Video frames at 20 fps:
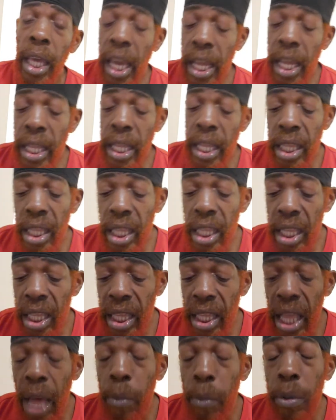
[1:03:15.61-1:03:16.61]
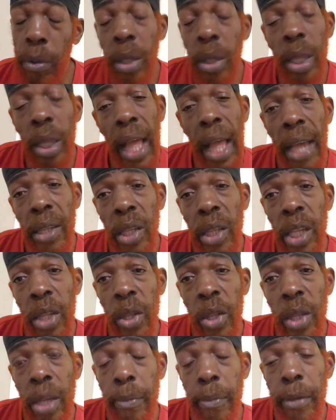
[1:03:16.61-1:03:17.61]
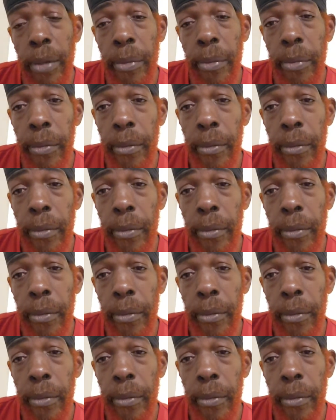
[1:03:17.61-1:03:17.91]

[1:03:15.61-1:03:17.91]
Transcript: and that was last year summer.